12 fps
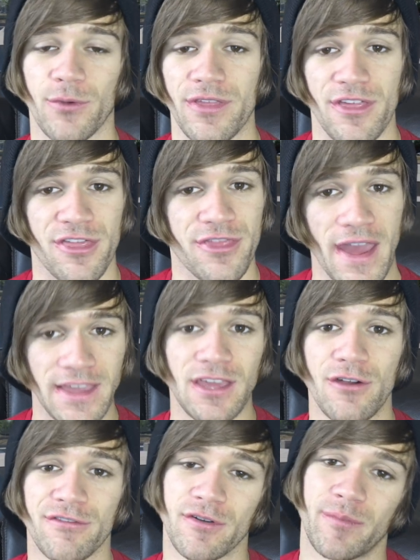with a thank
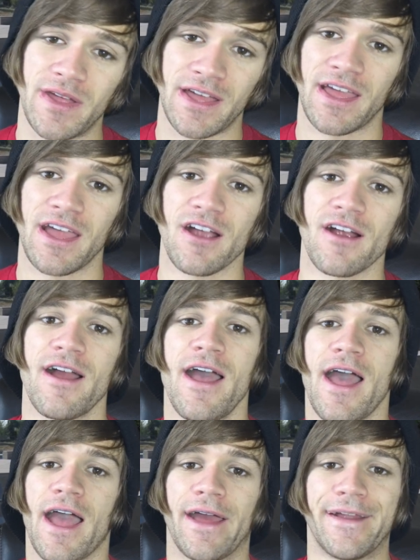you for being here
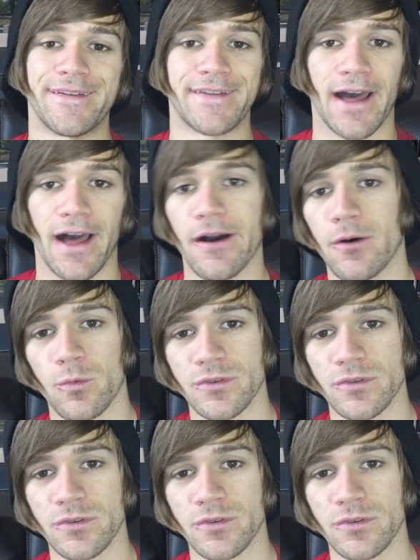and uh,